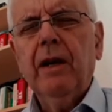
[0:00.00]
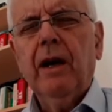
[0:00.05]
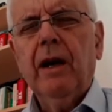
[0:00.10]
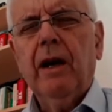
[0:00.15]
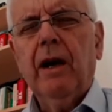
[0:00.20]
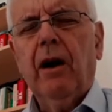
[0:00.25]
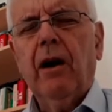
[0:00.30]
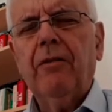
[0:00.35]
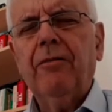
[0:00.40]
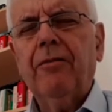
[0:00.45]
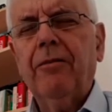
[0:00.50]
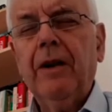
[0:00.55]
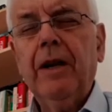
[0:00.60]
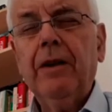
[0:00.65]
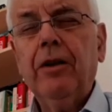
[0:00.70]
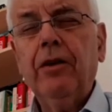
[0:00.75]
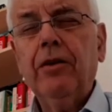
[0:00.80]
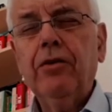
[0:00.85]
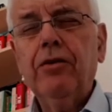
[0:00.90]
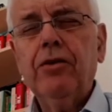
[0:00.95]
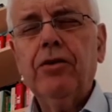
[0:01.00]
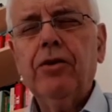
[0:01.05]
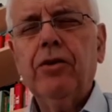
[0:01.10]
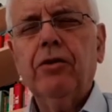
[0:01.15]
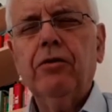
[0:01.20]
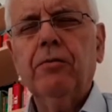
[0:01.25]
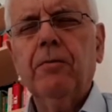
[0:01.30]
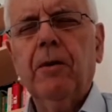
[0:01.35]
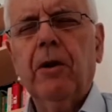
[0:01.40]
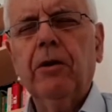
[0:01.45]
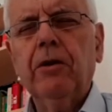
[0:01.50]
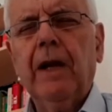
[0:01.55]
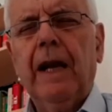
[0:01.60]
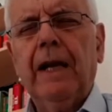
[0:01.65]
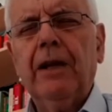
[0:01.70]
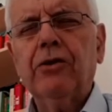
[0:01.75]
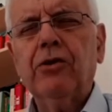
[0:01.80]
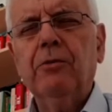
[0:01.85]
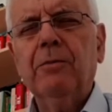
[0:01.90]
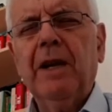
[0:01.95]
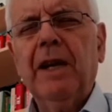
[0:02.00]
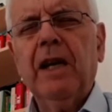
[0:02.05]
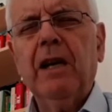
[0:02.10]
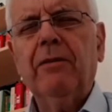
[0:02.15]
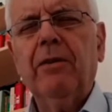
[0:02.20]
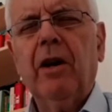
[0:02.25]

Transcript: uh, are free to do so, unlike so many